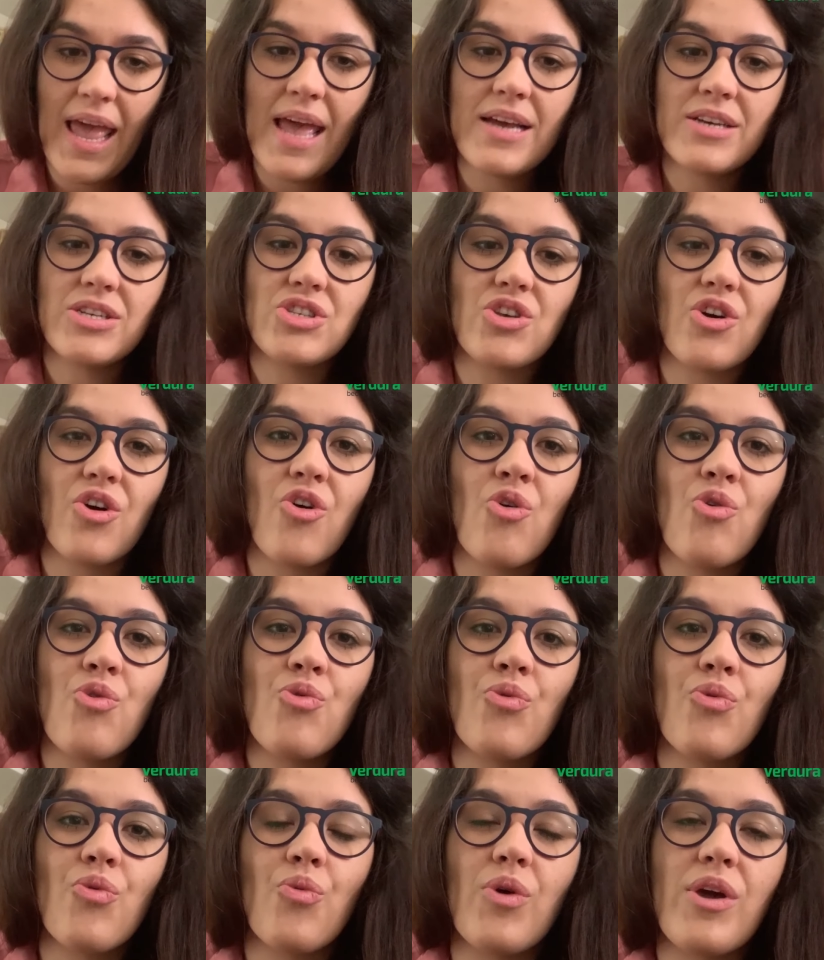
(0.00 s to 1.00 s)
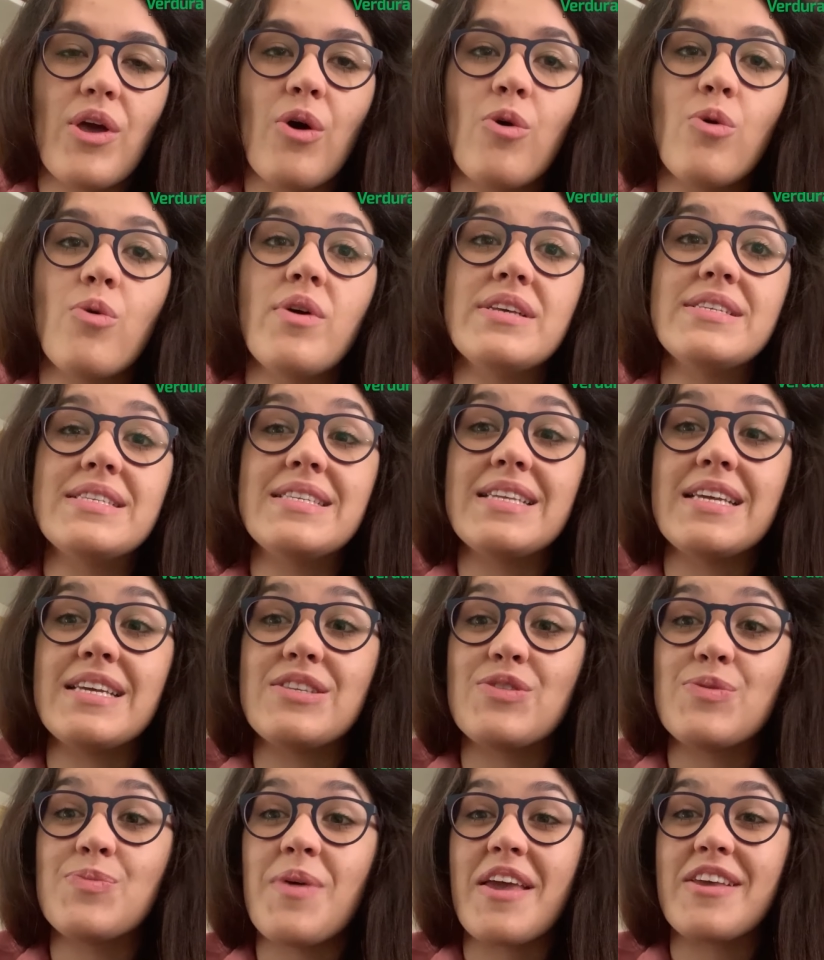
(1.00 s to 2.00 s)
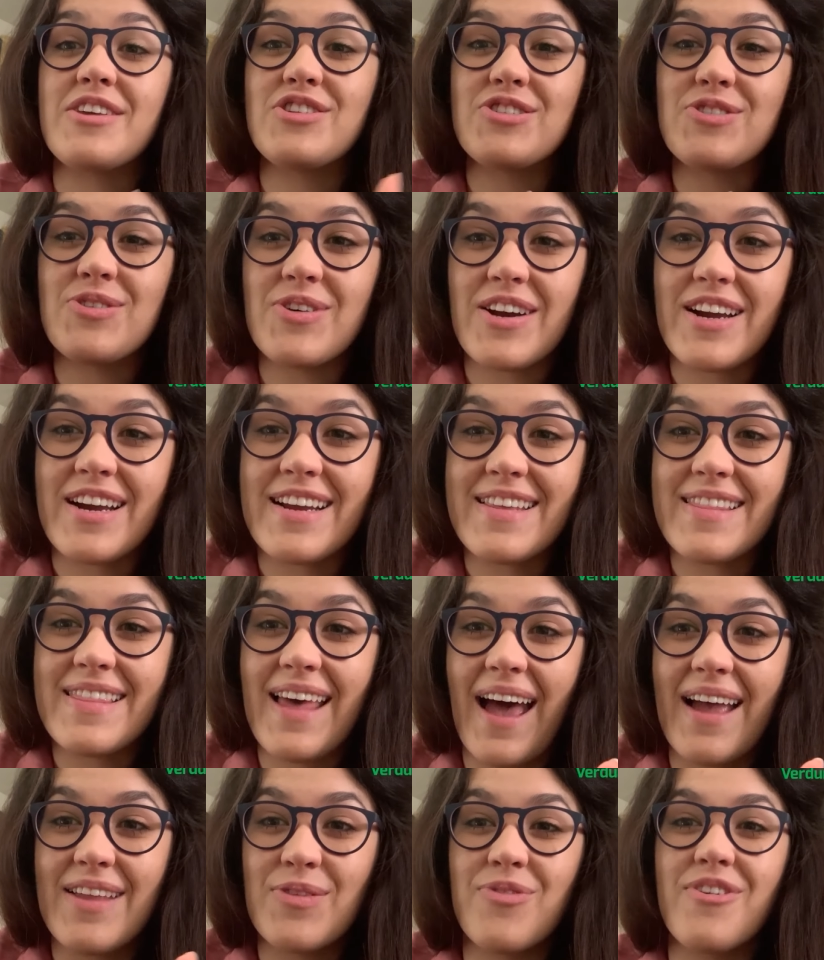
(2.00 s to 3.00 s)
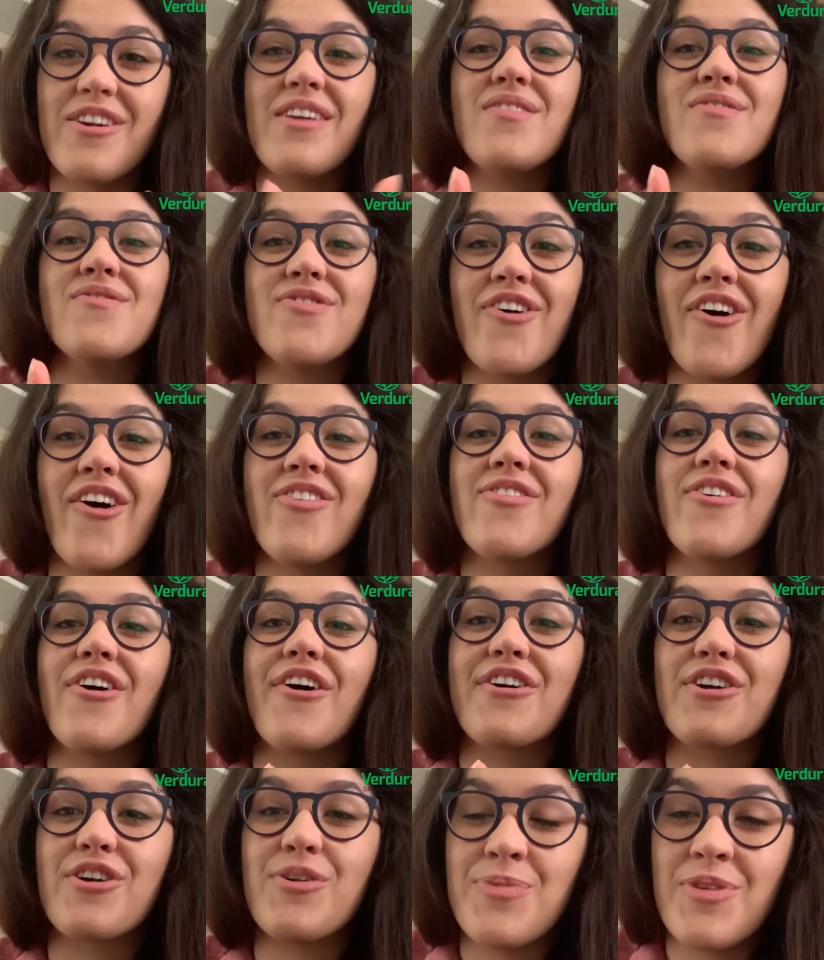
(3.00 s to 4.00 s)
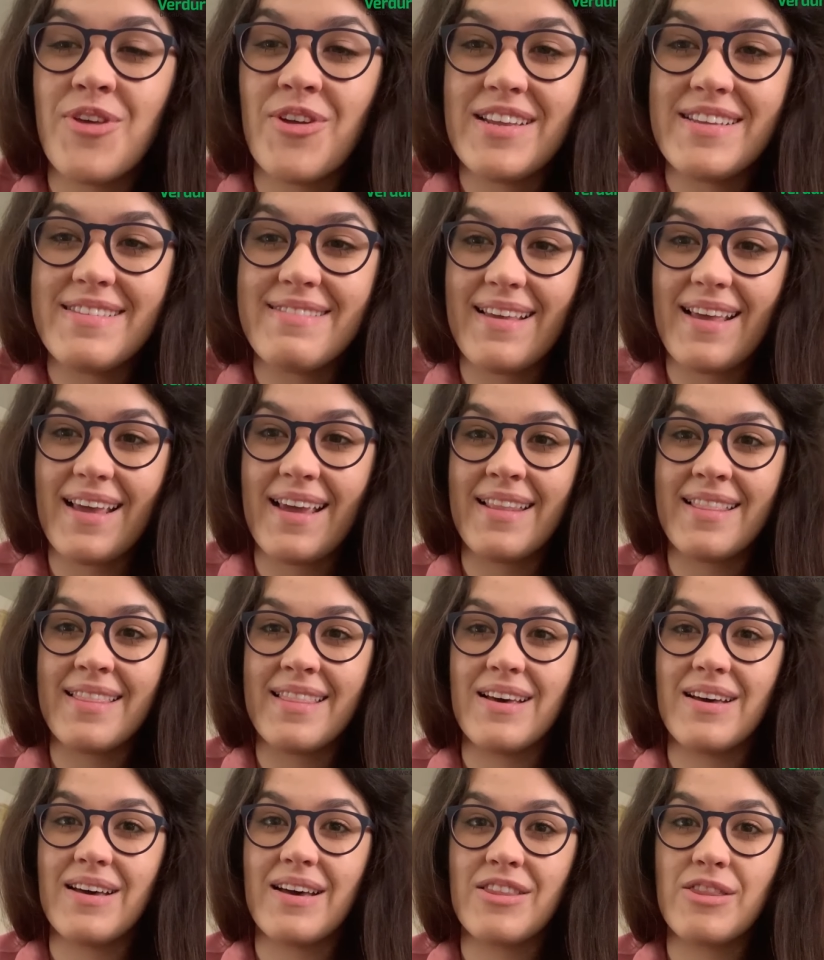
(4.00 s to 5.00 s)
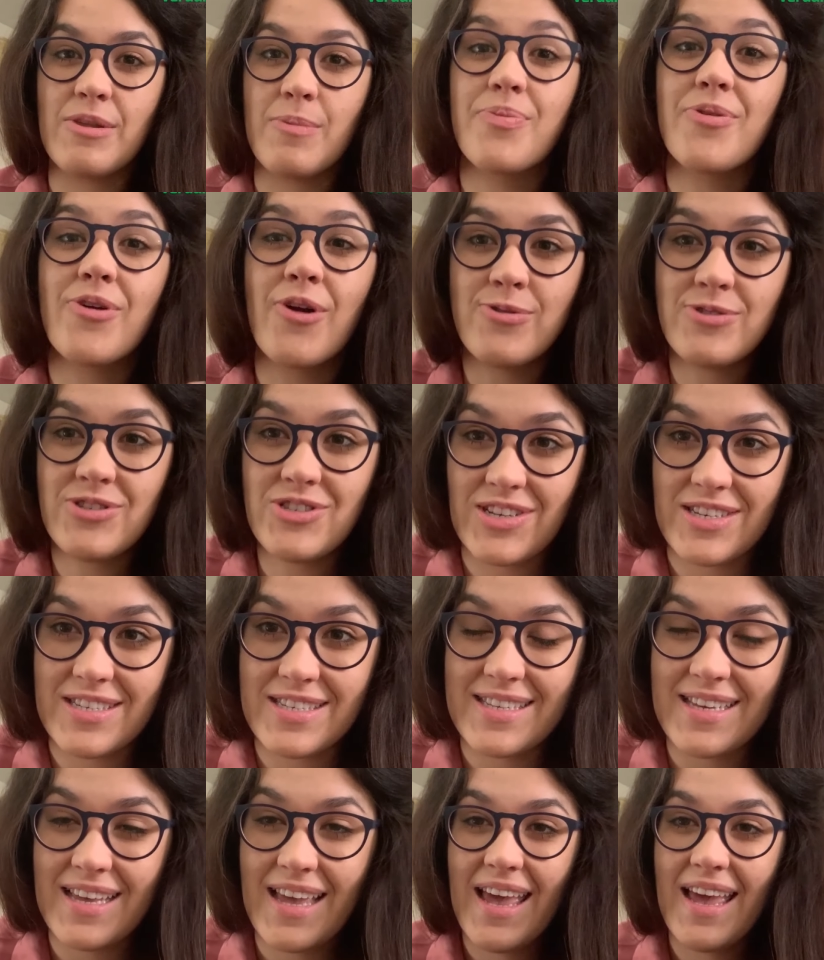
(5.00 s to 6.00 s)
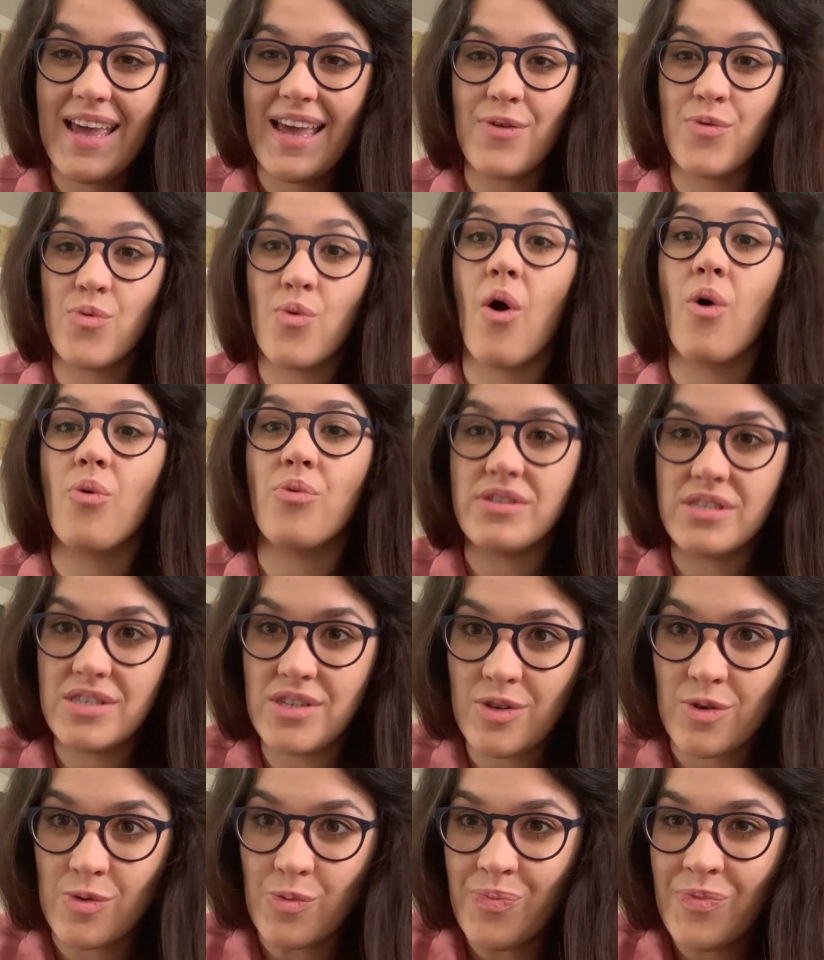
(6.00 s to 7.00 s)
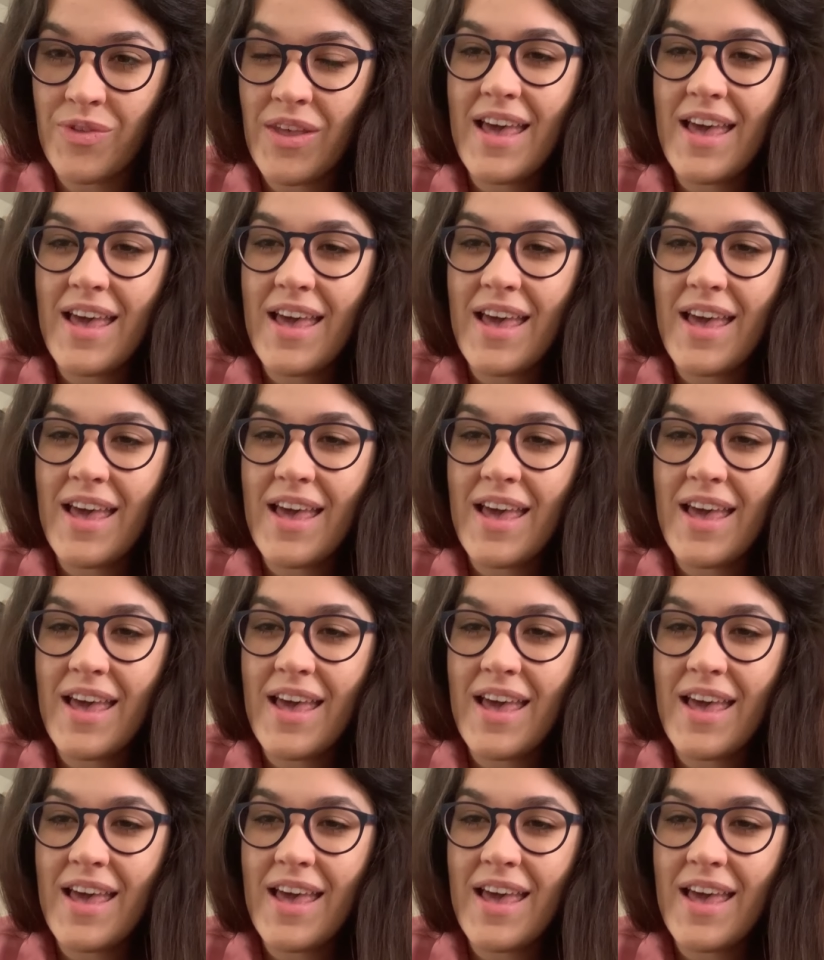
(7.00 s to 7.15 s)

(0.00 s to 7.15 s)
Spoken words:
So we always need to make sure that we involve our community in the process, in what we do.